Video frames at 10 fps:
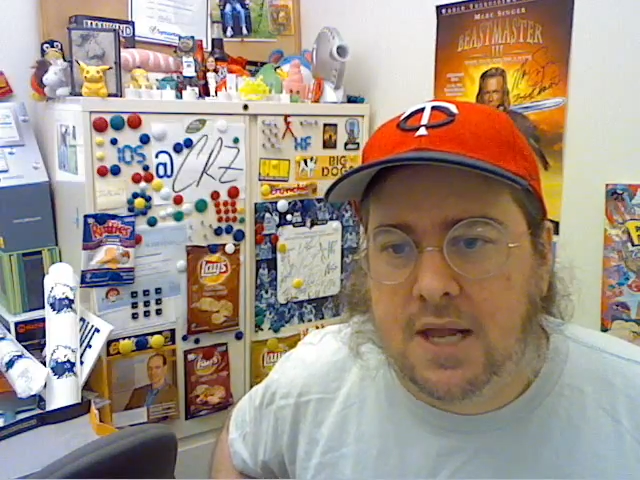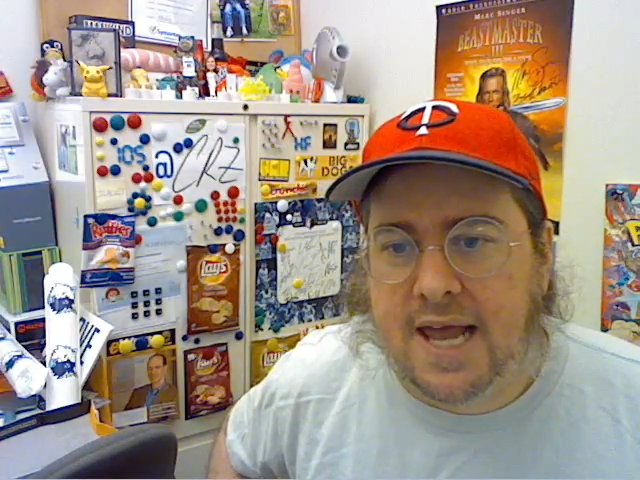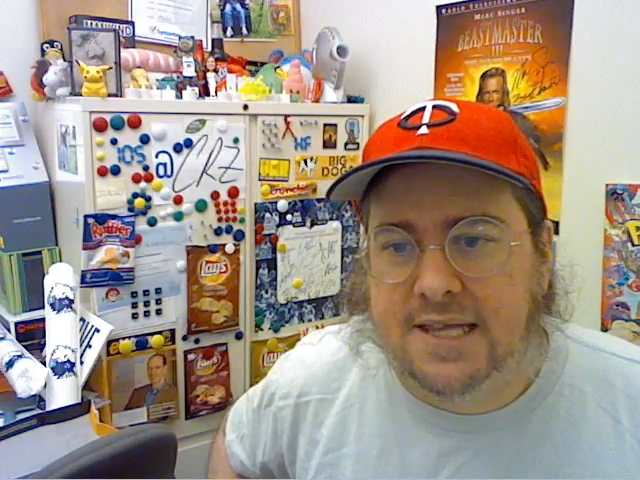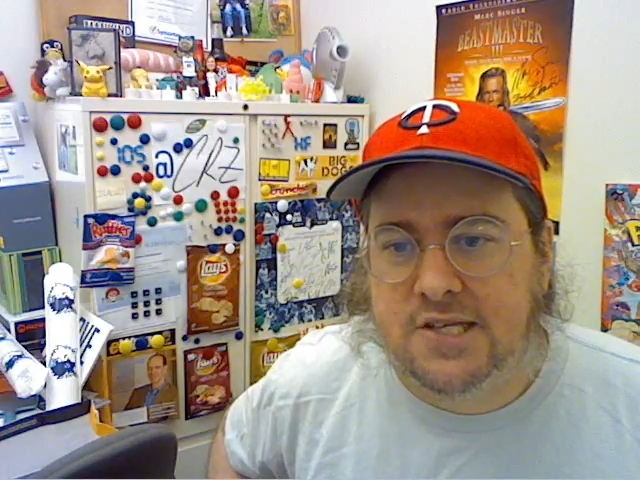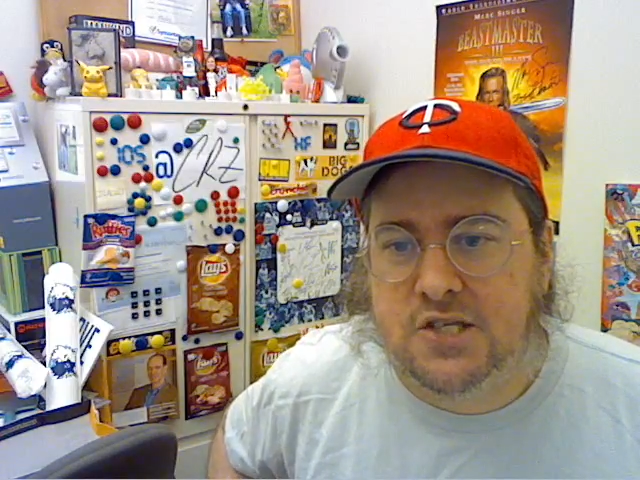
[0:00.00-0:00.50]

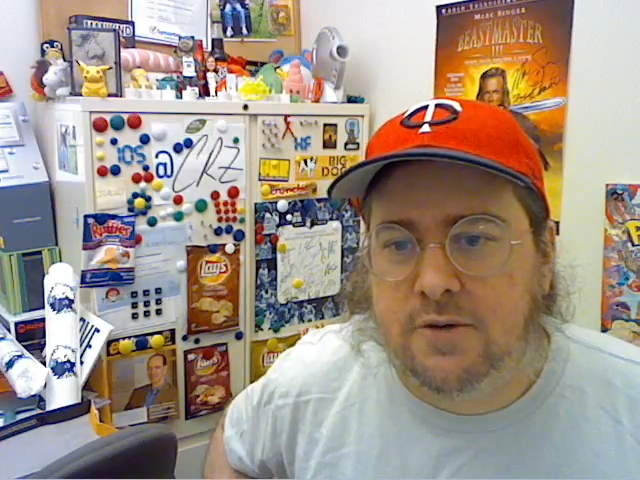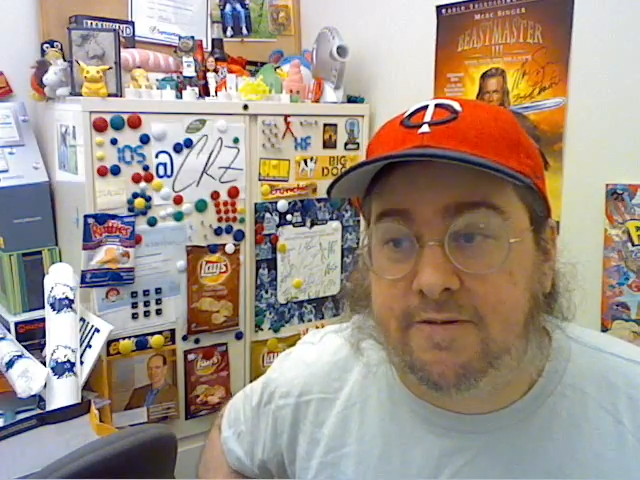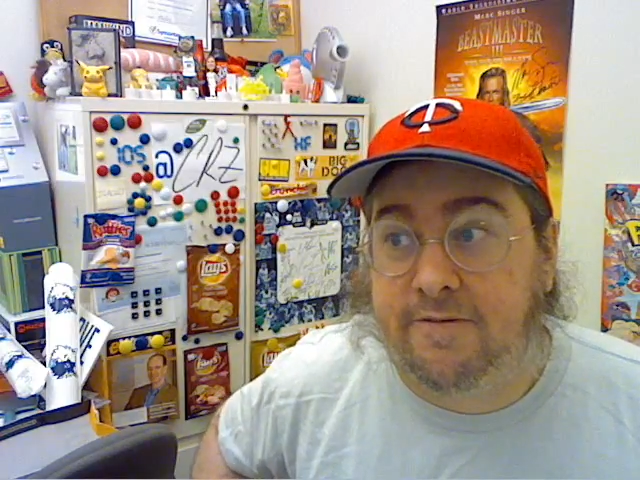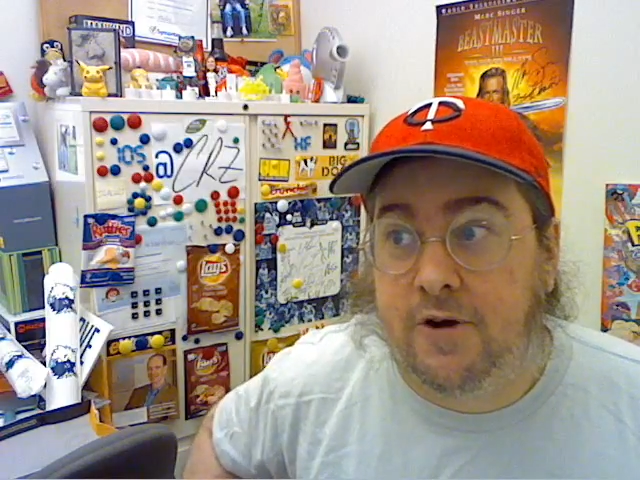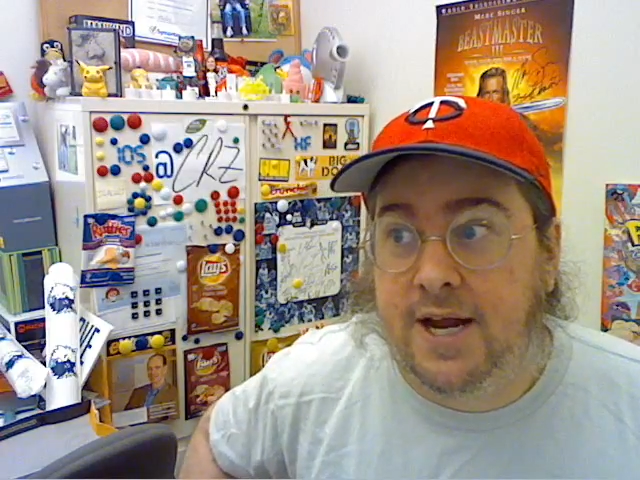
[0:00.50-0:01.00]
and listen to it
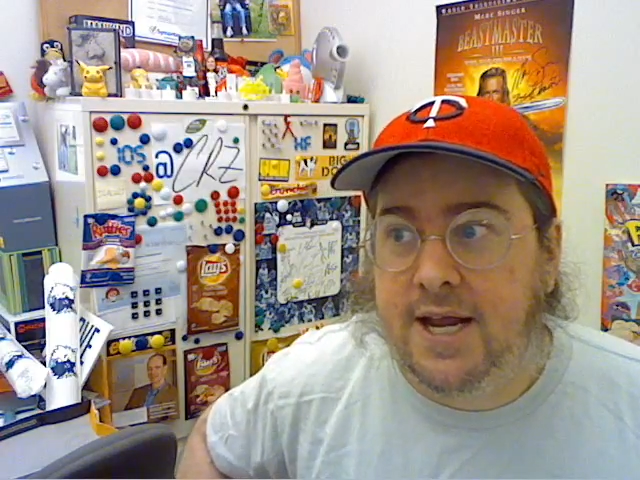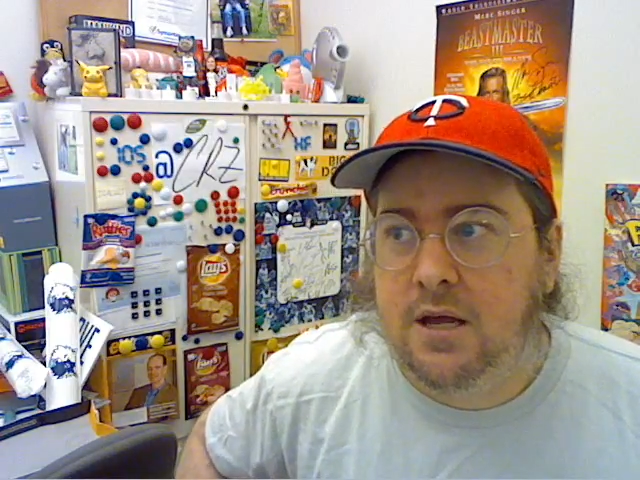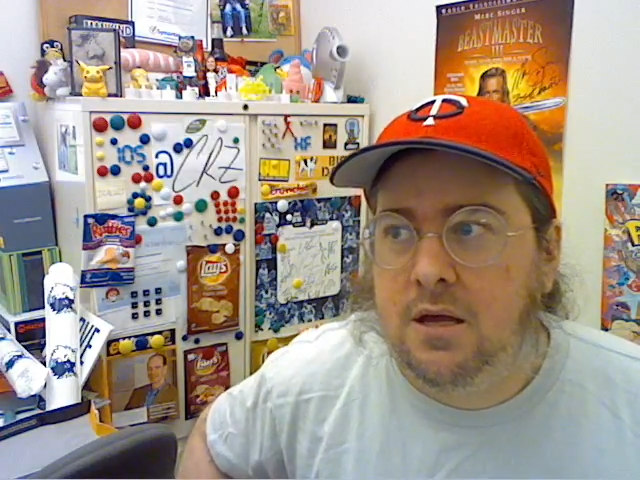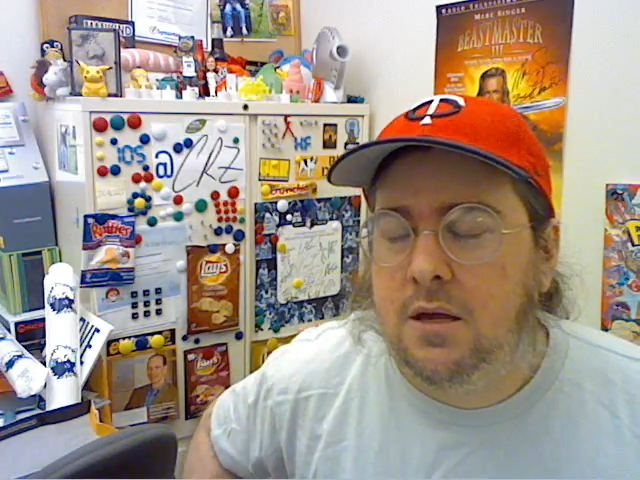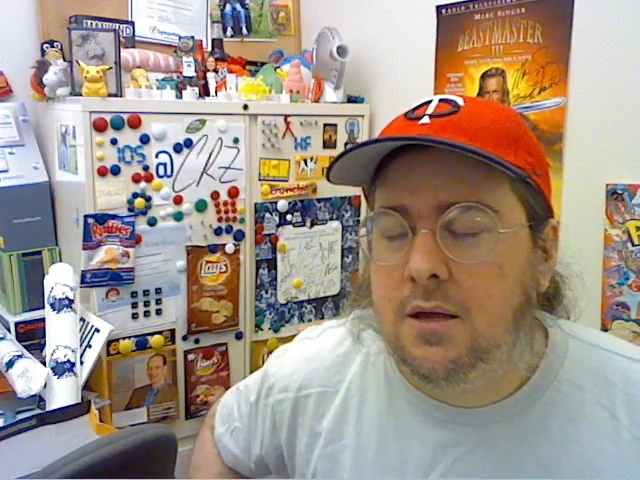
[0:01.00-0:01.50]
for free.
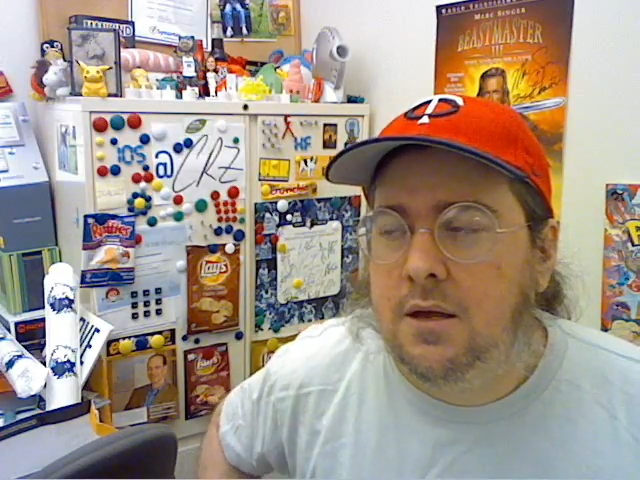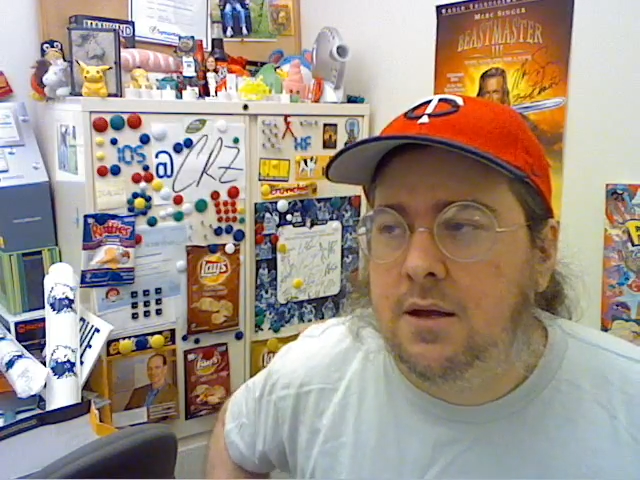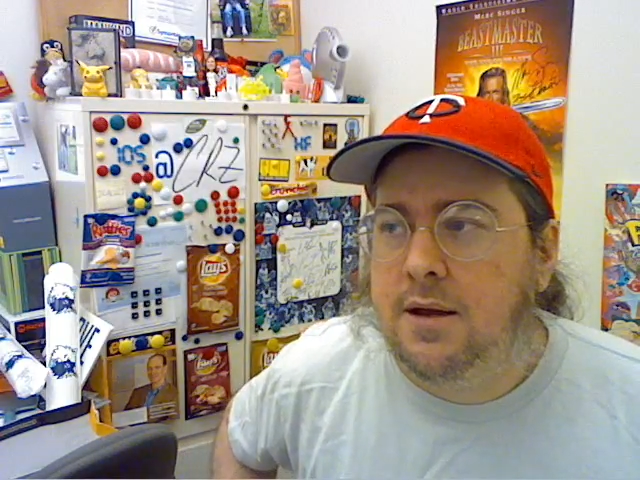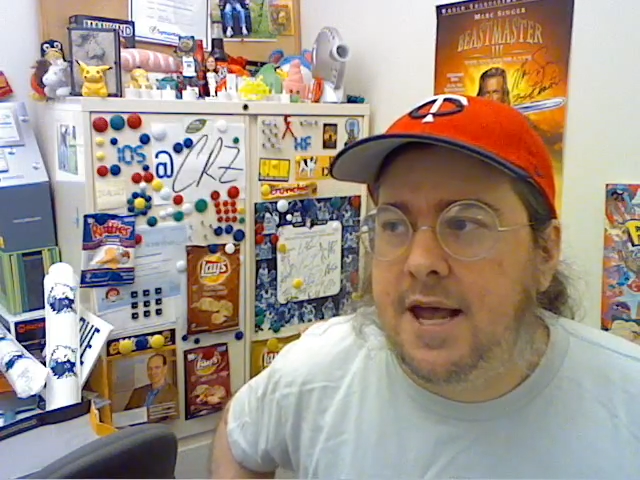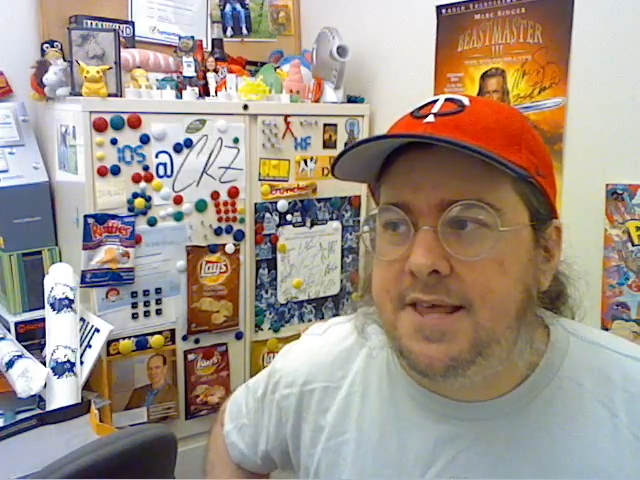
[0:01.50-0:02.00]

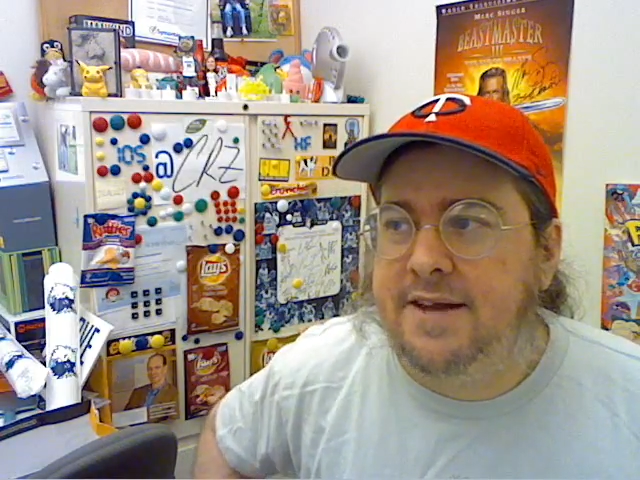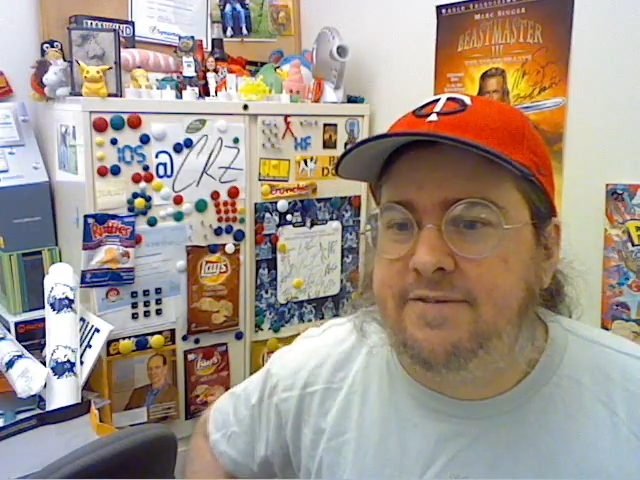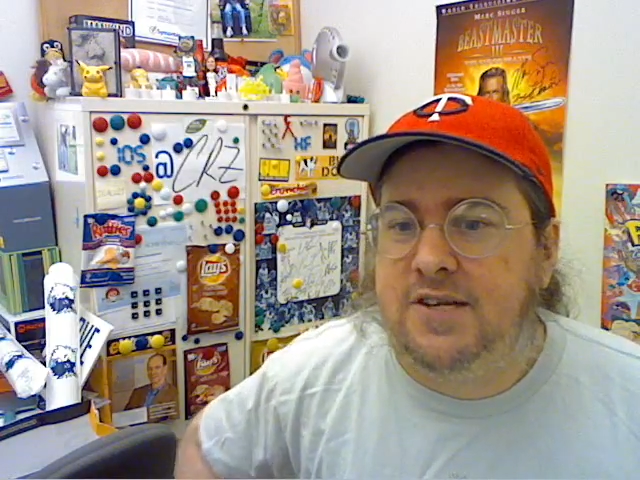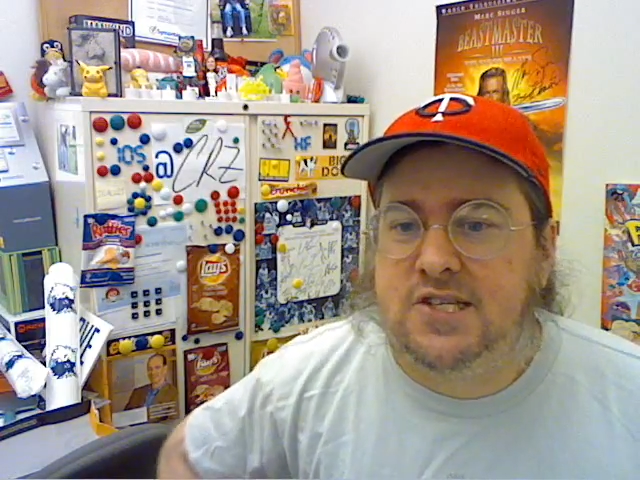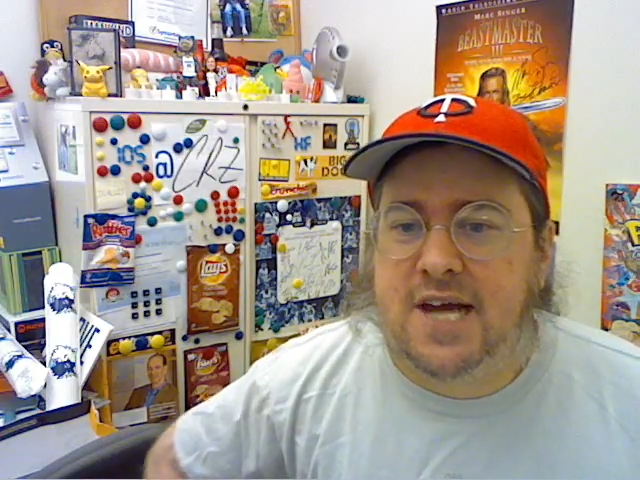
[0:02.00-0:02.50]
And then
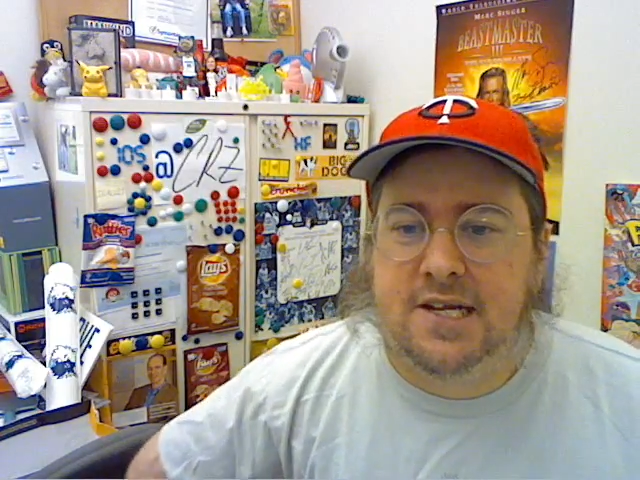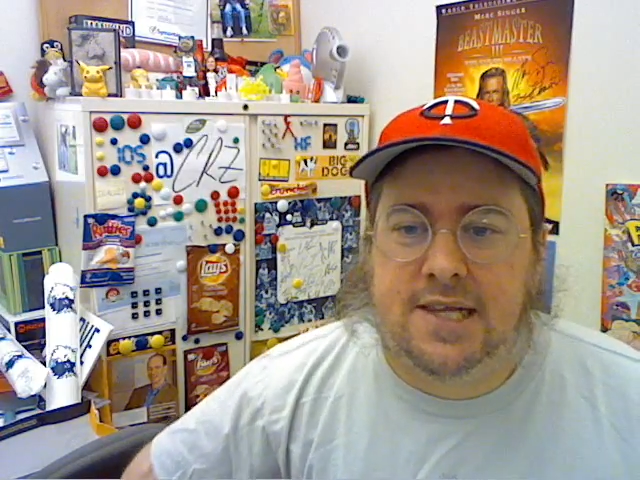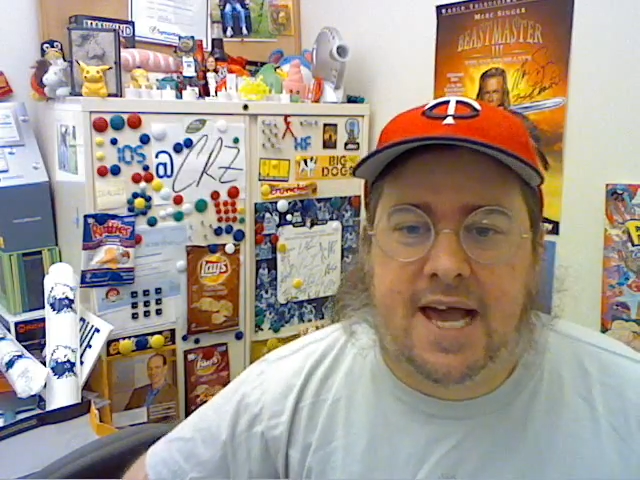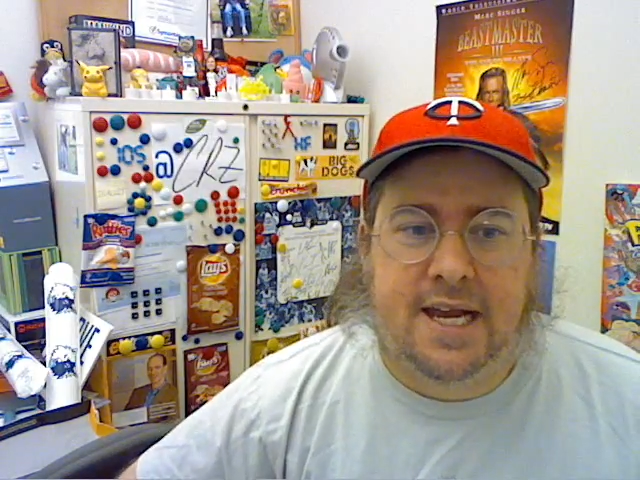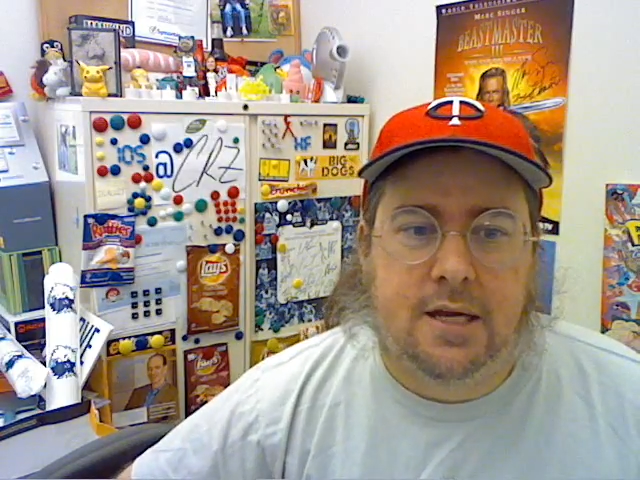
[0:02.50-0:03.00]
if you decide you
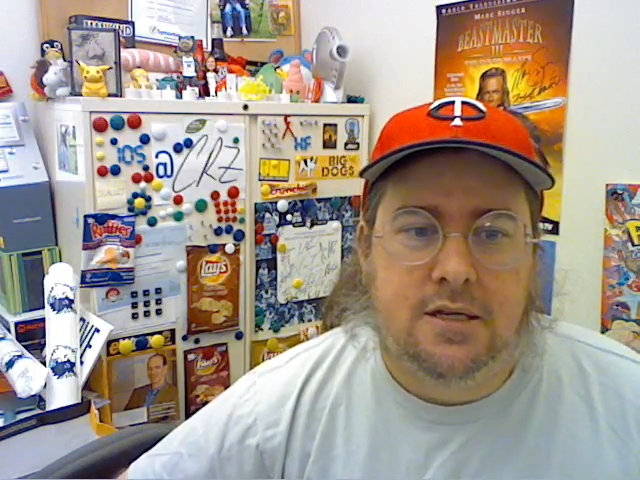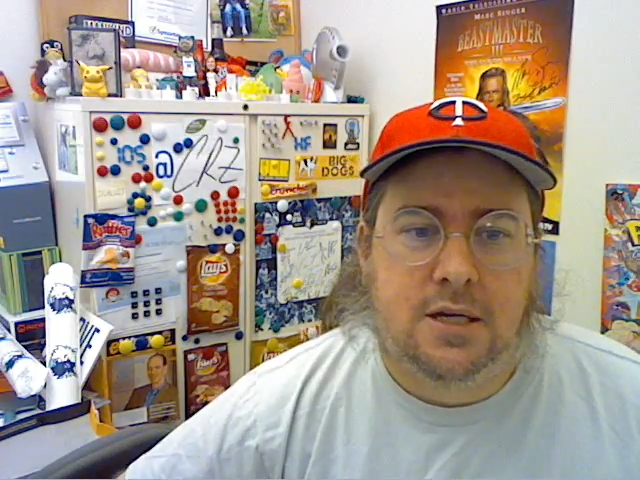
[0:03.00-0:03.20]
like it,